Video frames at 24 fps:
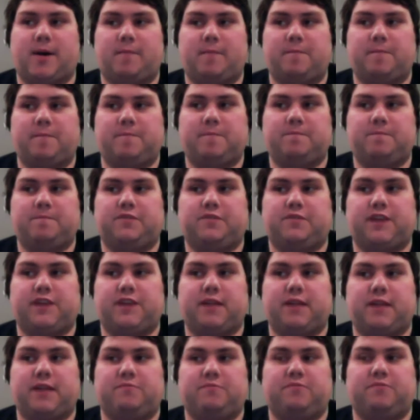
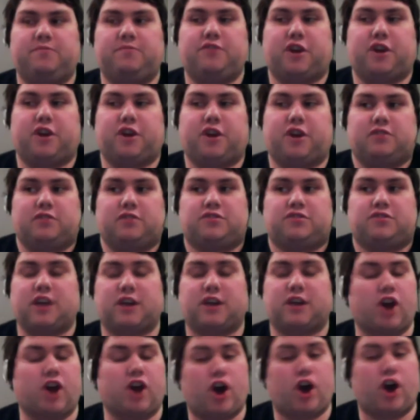start selling
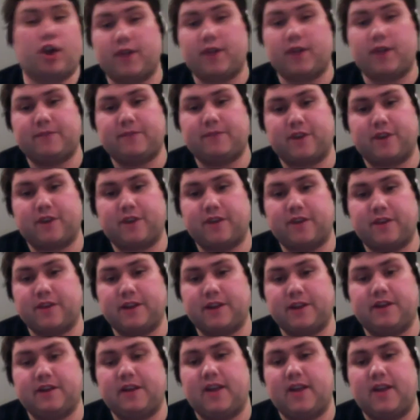autographs on there,
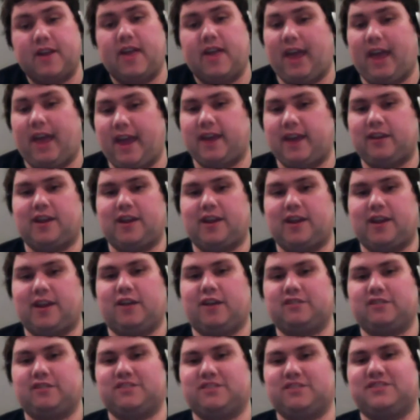and just
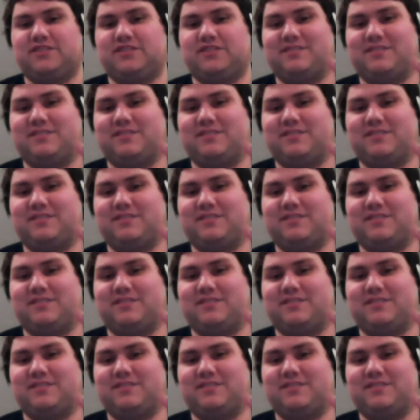make